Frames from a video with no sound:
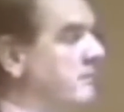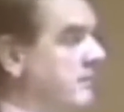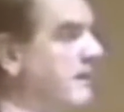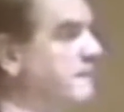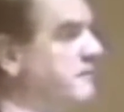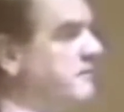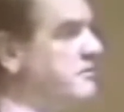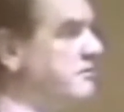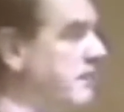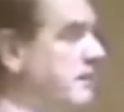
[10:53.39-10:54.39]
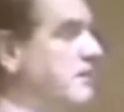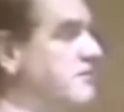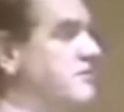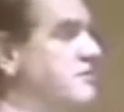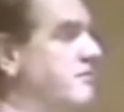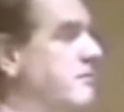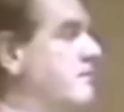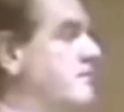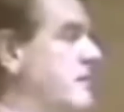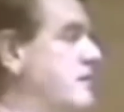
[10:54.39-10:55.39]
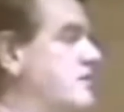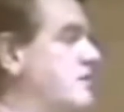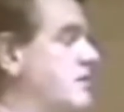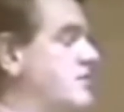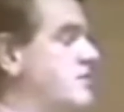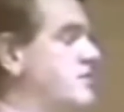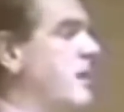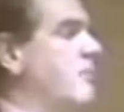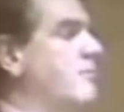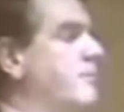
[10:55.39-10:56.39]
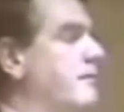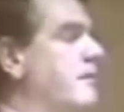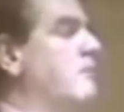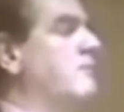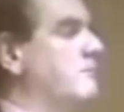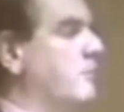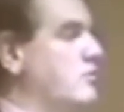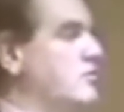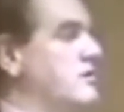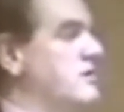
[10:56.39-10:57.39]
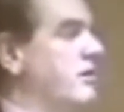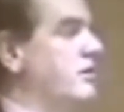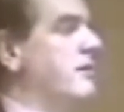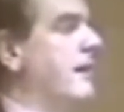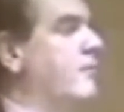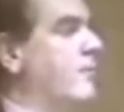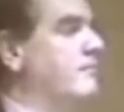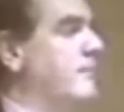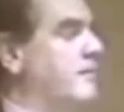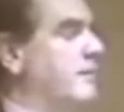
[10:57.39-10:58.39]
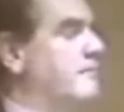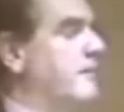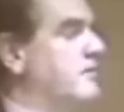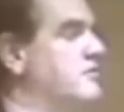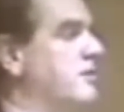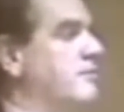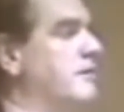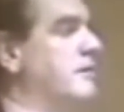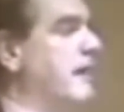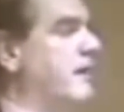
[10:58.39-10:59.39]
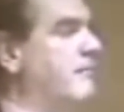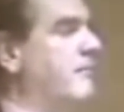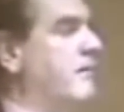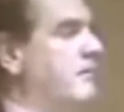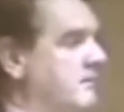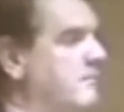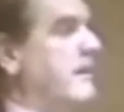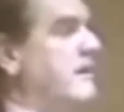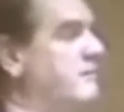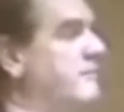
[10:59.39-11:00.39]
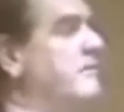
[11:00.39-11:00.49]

The airfields, the radar system, the sector stations were being remorselessly knocked out one by the German attack. The Battle